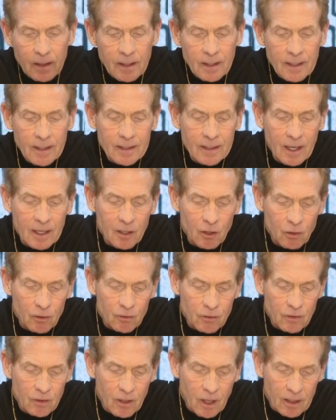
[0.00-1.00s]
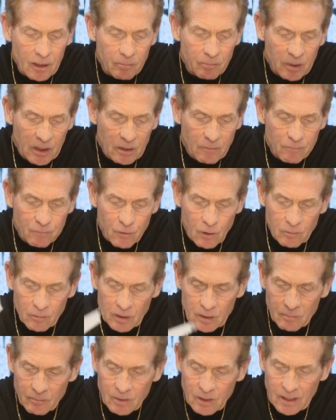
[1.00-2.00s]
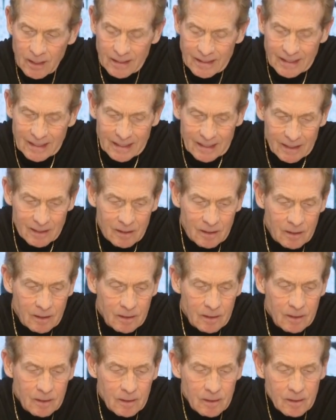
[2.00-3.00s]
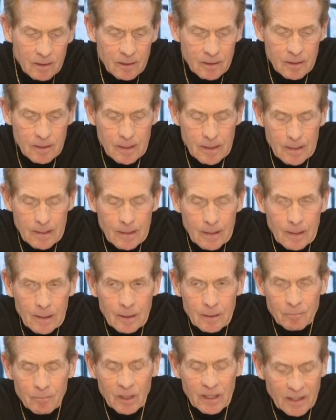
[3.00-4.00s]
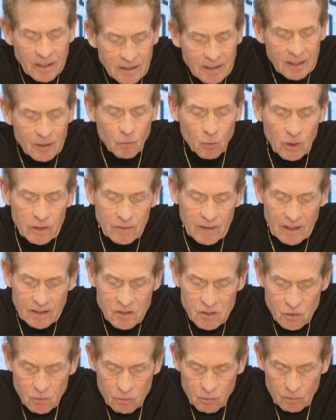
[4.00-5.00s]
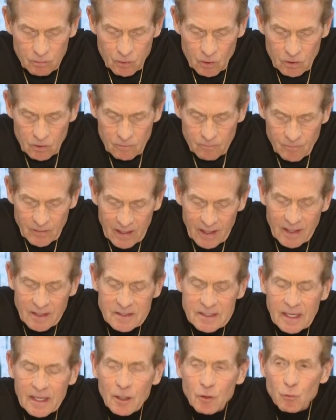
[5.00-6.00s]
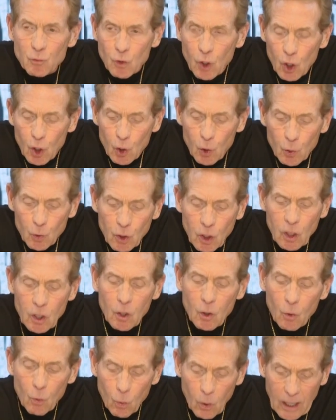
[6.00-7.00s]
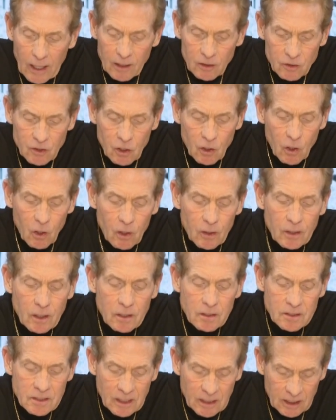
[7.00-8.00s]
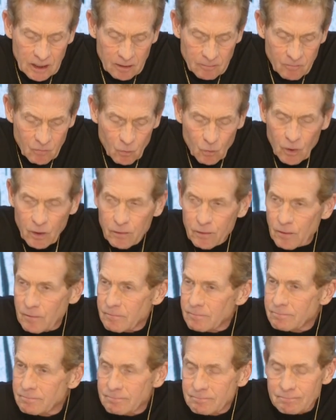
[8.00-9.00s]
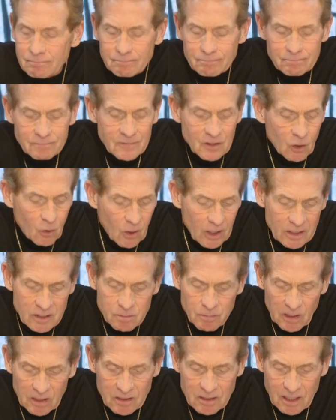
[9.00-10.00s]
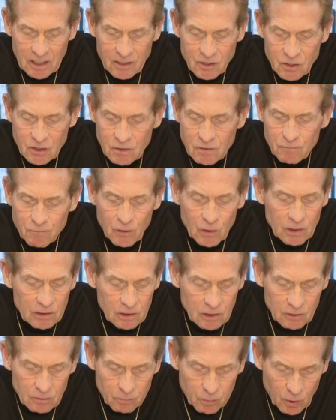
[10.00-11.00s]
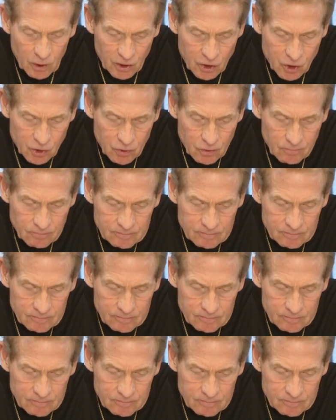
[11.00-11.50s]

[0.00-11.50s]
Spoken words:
and I heard not a peep from him again. But he did win that Super Bowl as a road wild card team with no expectations, very little pressure.